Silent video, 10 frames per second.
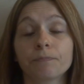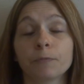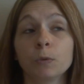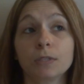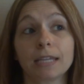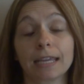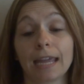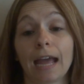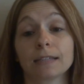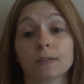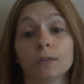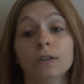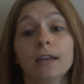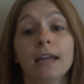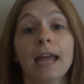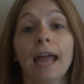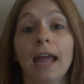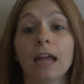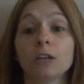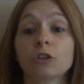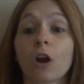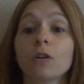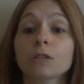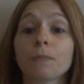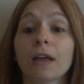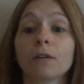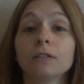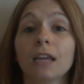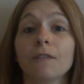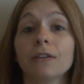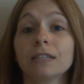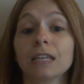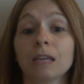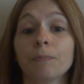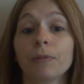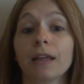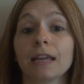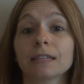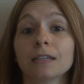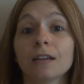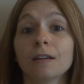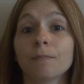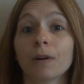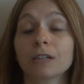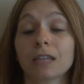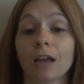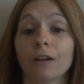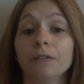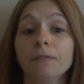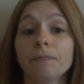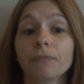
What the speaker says: Lucian Castle. And Charles Michael Davis, he plays Marcel.